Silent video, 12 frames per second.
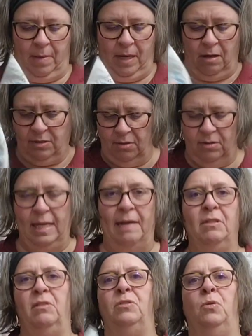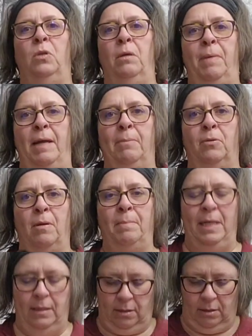It also saves on toilet paper. I
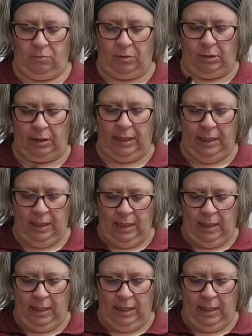mean, really.